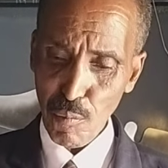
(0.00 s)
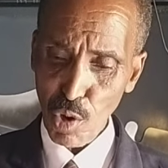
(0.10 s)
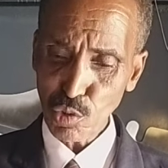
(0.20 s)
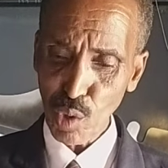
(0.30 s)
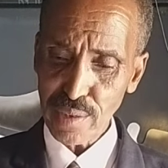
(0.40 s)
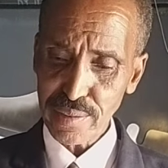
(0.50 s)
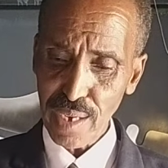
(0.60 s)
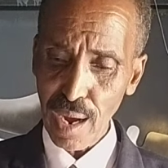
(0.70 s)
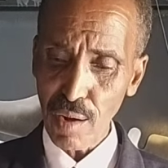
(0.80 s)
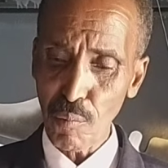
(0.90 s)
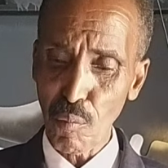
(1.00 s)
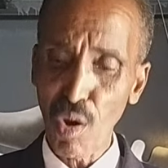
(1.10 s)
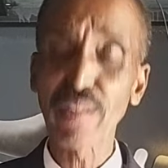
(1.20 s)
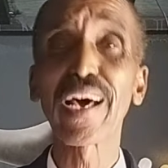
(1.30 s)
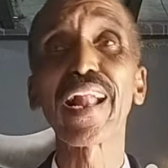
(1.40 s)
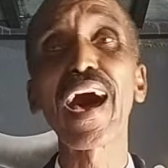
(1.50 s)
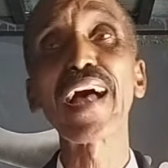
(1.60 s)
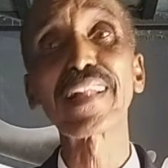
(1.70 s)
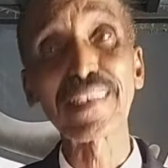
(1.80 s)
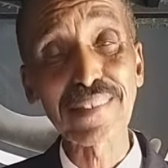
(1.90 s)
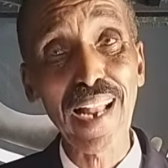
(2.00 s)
more to answer more than others,